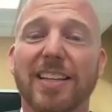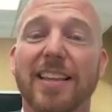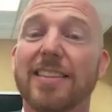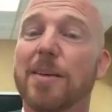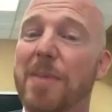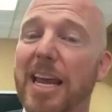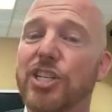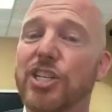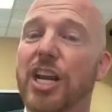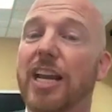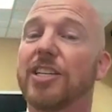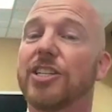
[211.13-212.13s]
that the main
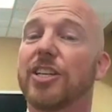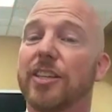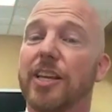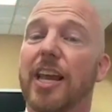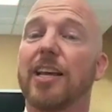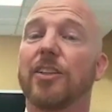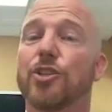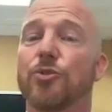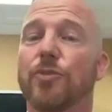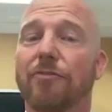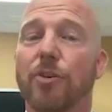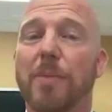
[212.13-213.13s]
change in the English
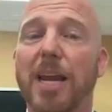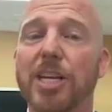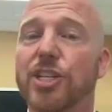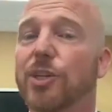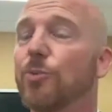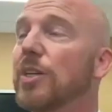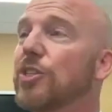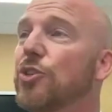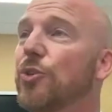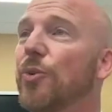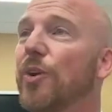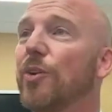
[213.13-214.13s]
Reformation was
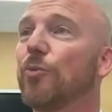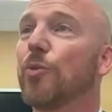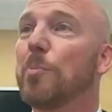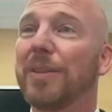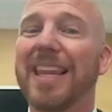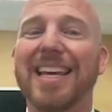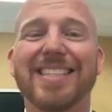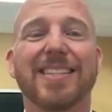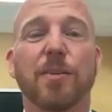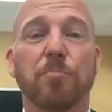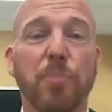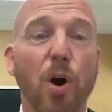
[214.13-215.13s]
to replace
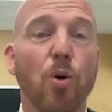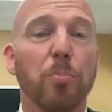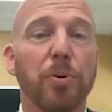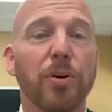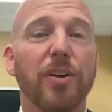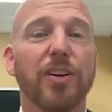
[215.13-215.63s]
the Pope,